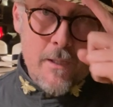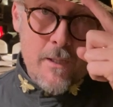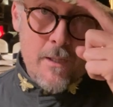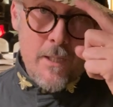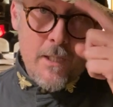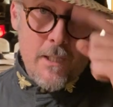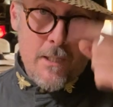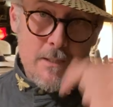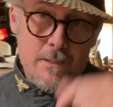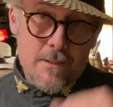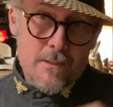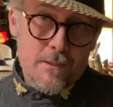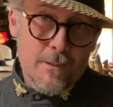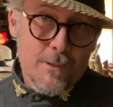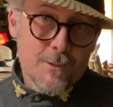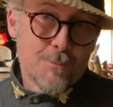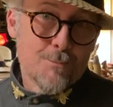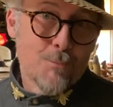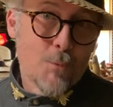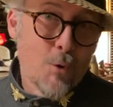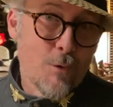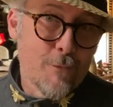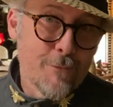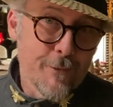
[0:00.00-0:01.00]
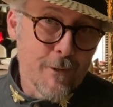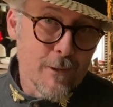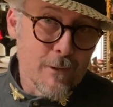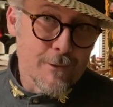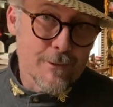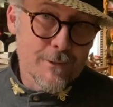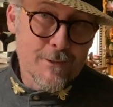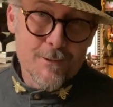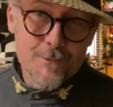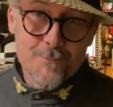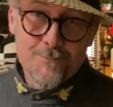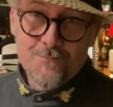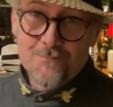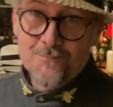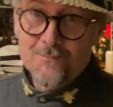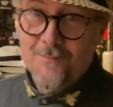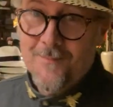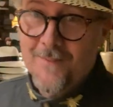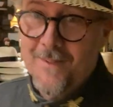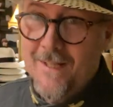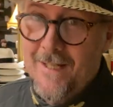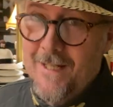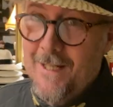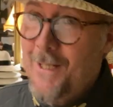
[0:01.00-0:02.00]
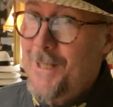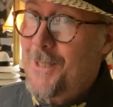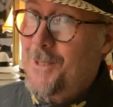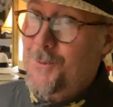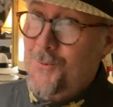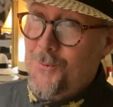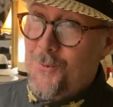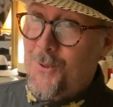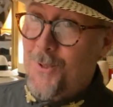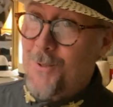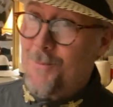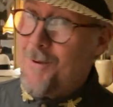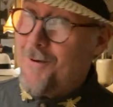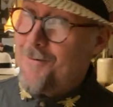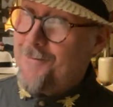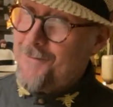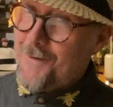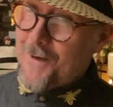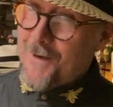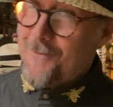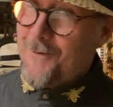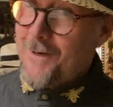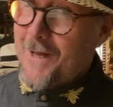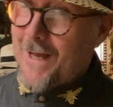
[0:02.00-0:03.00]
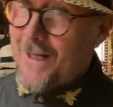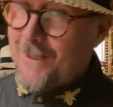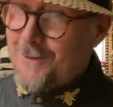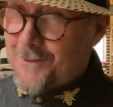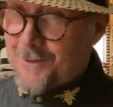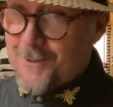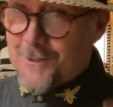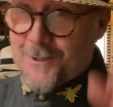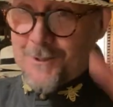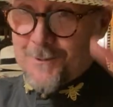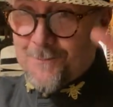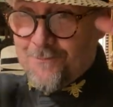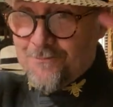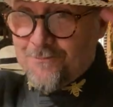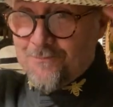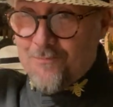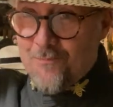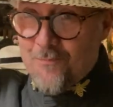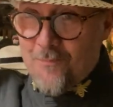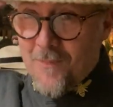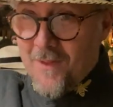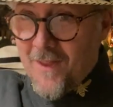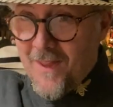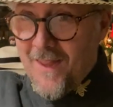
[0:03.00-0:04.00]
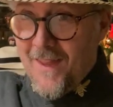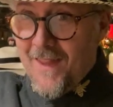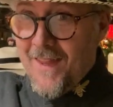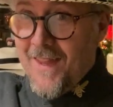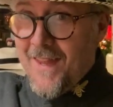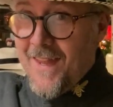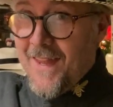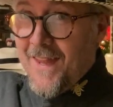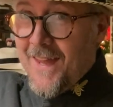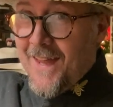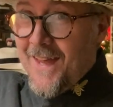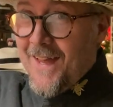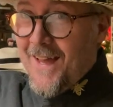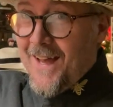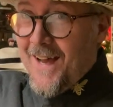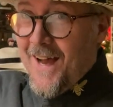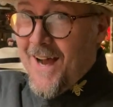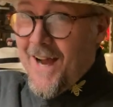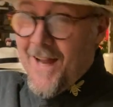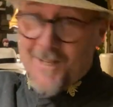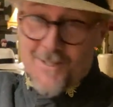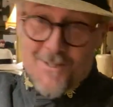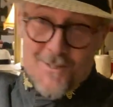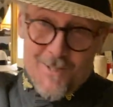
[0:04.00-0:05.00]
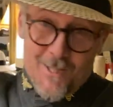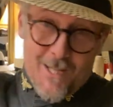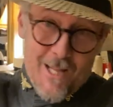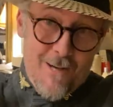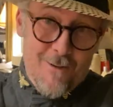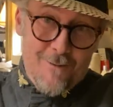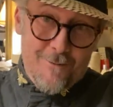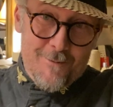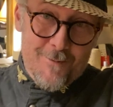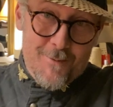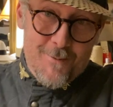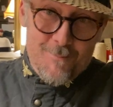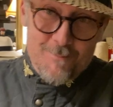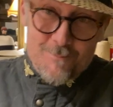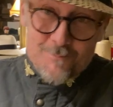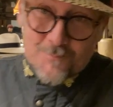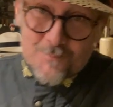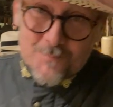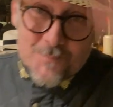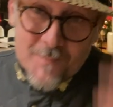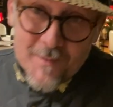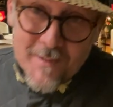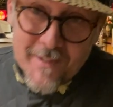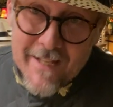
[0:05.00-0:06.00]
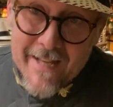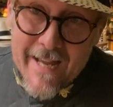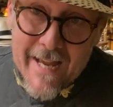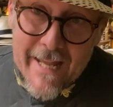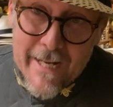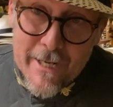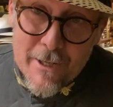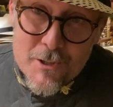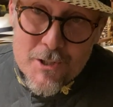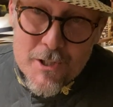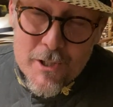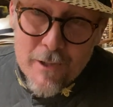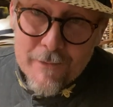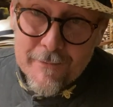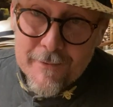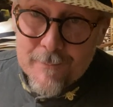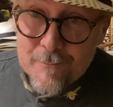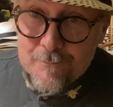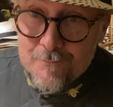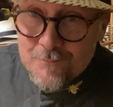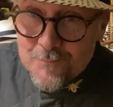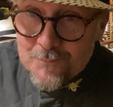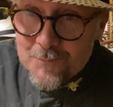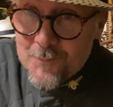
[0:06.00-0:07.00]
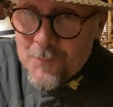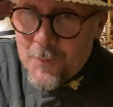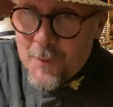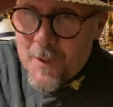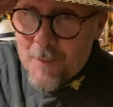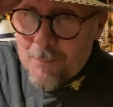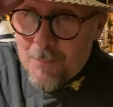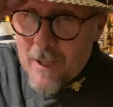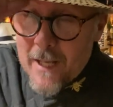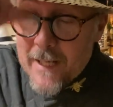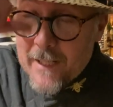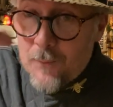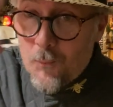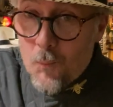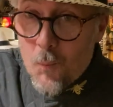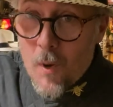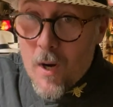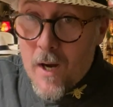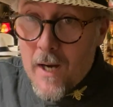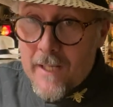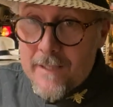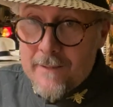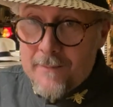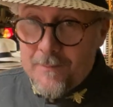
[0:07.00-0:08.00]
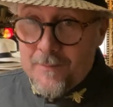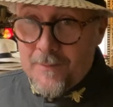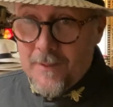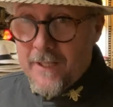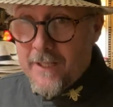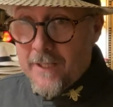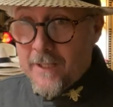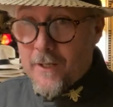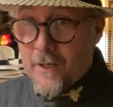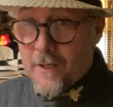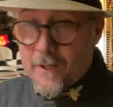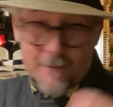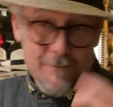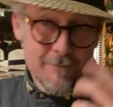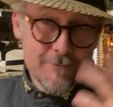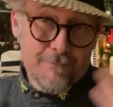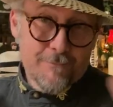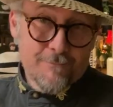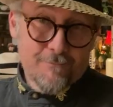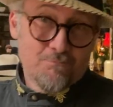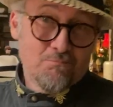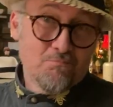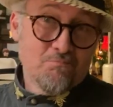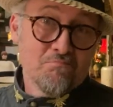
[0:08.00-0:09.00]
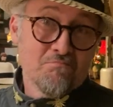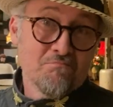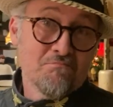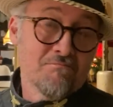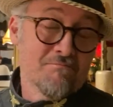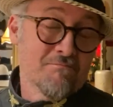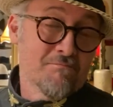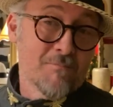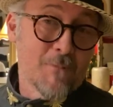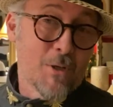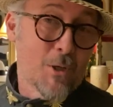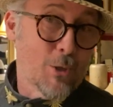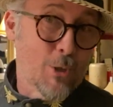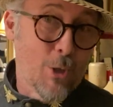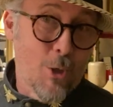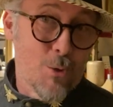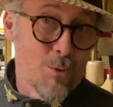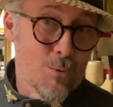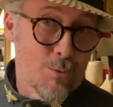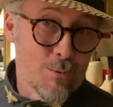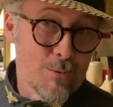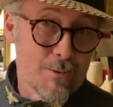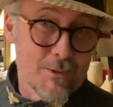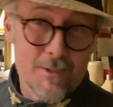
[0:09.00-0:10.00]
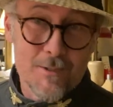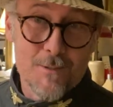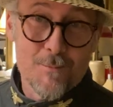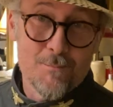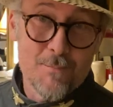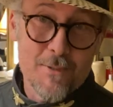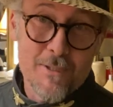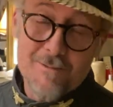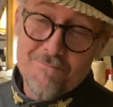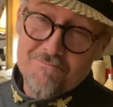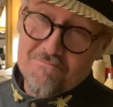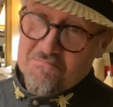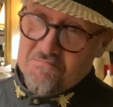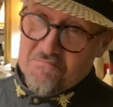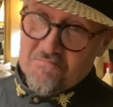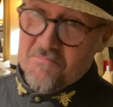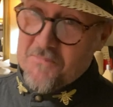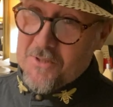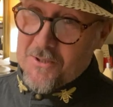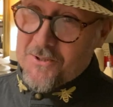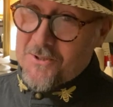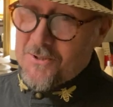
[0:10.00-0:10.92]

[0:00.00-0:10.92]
this is Morpheus, and he's one of my favorite hats. I just love the energy of him with the black and white. He kind of glows, but not